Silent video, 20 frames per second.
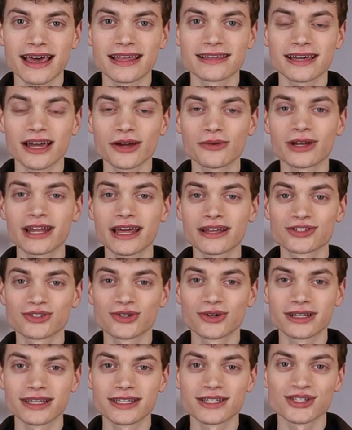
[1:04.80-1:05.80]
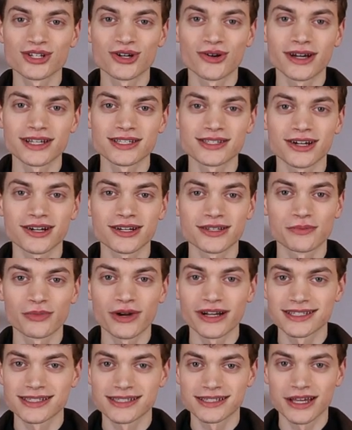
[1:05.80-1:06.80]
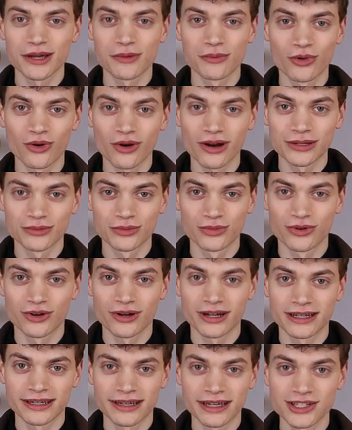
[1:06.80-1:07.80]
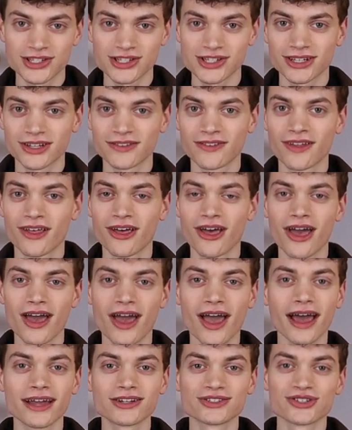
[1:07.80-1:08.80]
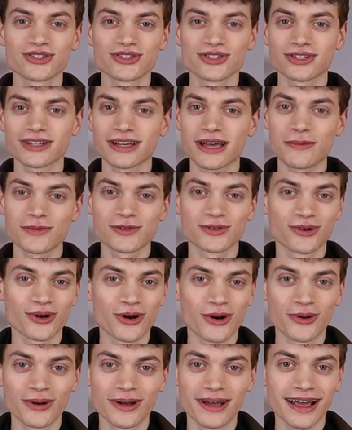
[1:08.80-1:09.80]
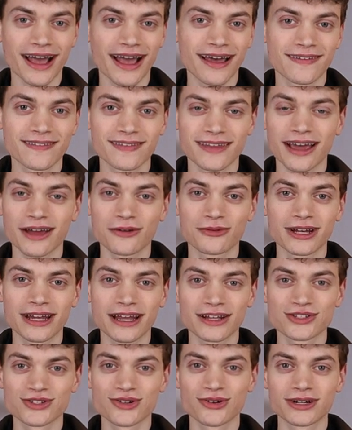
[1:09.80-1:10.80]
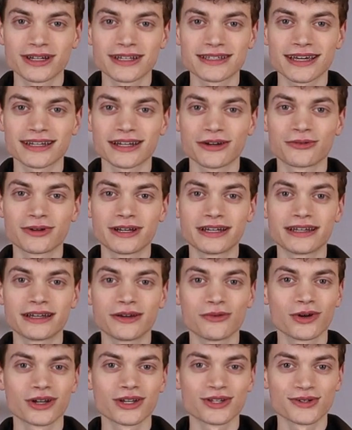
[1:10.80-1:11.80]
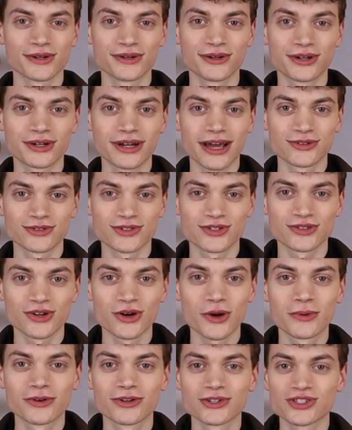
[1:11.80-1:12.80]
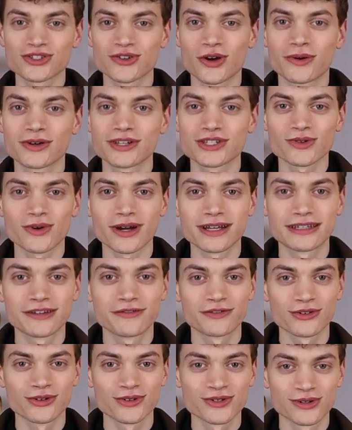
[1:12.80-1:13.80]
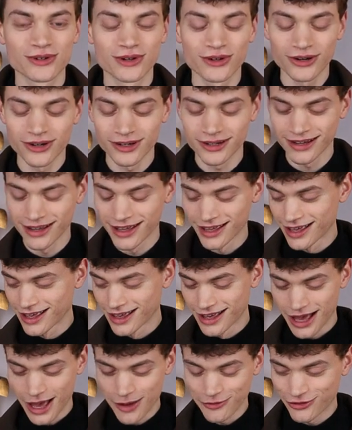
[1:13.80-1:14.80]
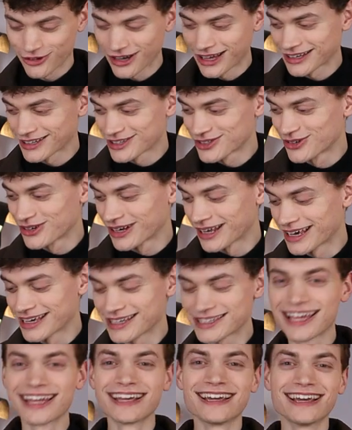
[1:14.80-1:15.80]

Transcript: And I really enjoyed it, so I started practicing more and more in the kitchen and just kept on going and I really enjoyed it and I really wanted to learn how to throw because throwing is quite difficult to learn. I'm forgetting to glaze,